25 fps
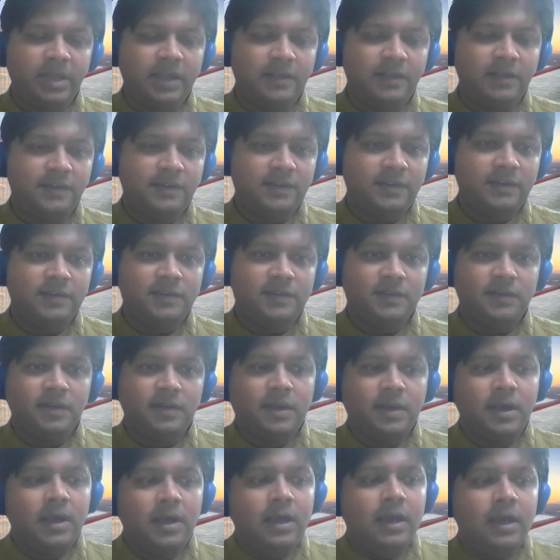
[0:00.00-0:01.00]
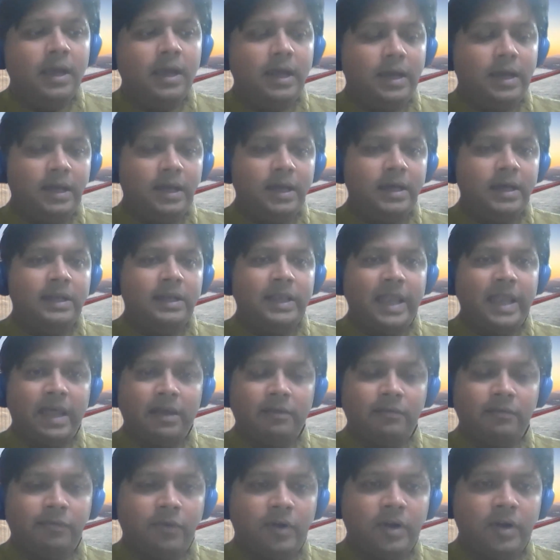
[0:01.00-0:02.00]
places,
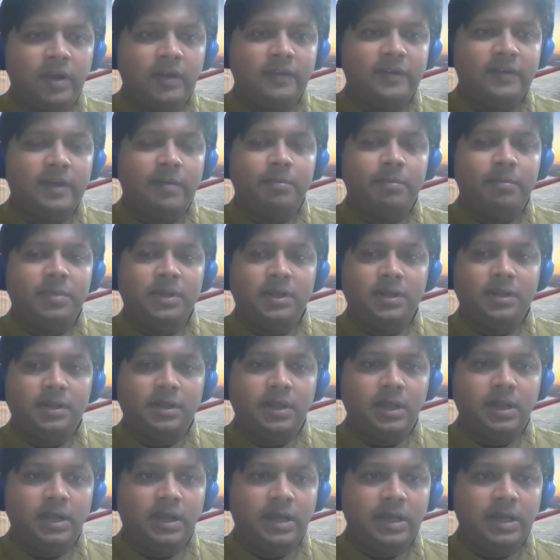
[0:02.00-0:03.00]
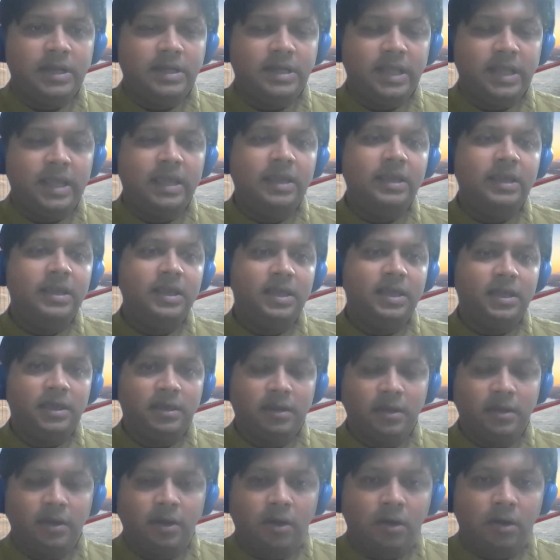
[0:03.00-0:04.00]
like for example, dengue
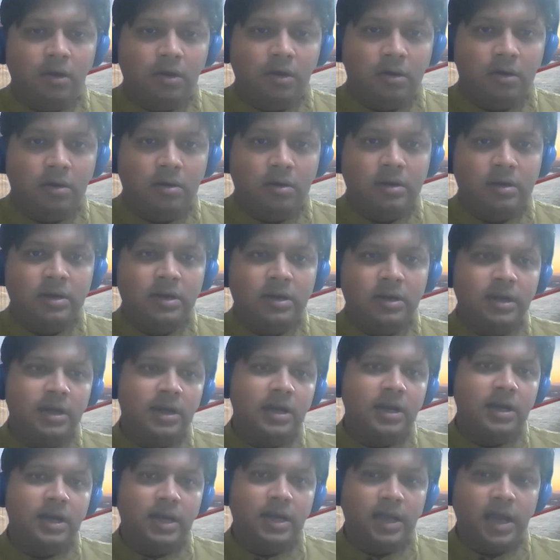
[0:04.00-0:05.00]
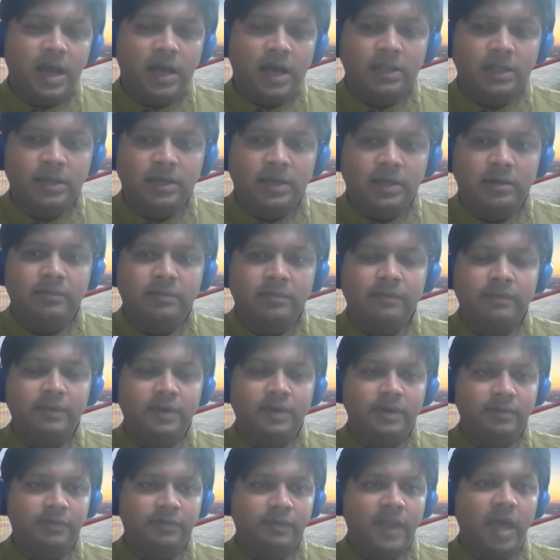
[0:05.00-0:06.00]
or other
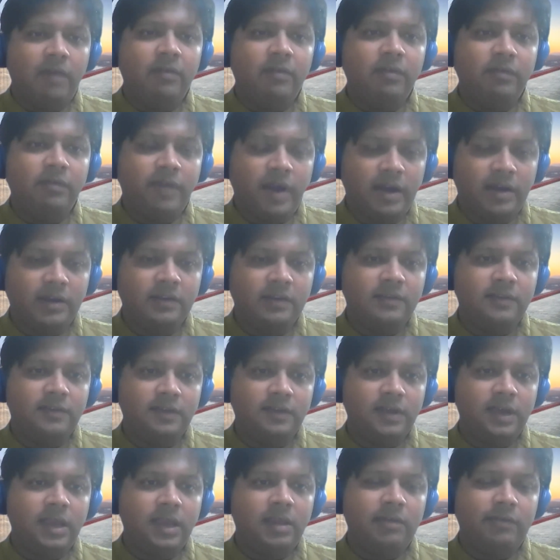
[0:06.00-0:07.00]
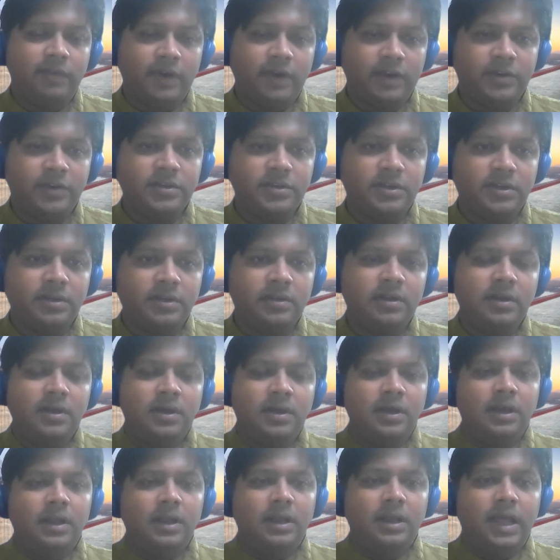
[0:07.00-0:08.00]
flavivirus infection,
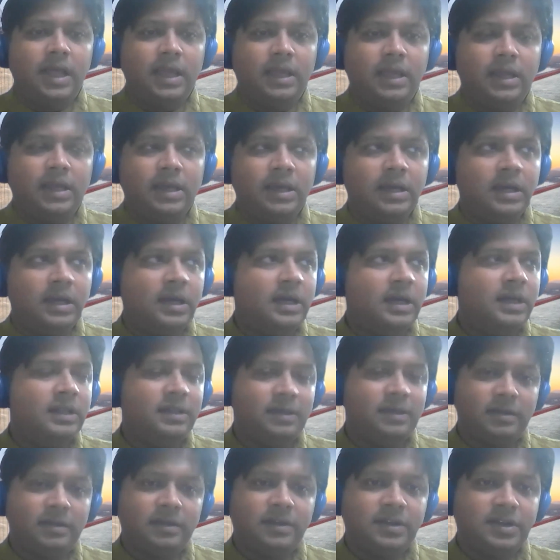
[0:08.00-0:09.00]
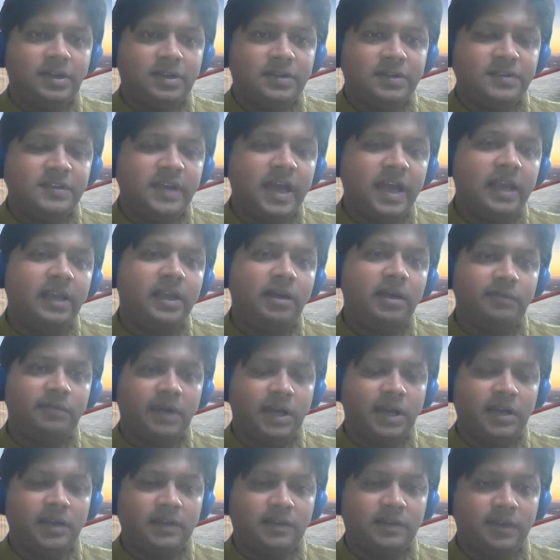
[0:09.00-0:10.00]
like Zika
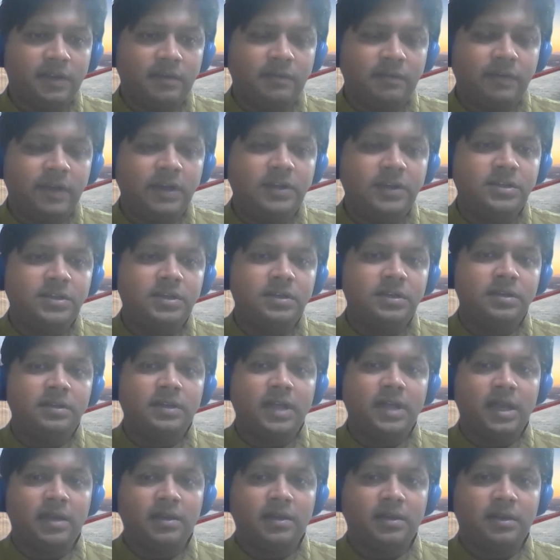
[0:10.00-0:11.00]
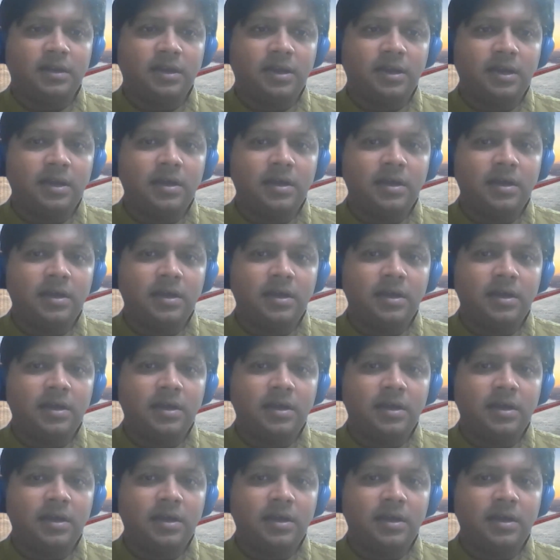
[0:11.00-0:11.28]
virus infection that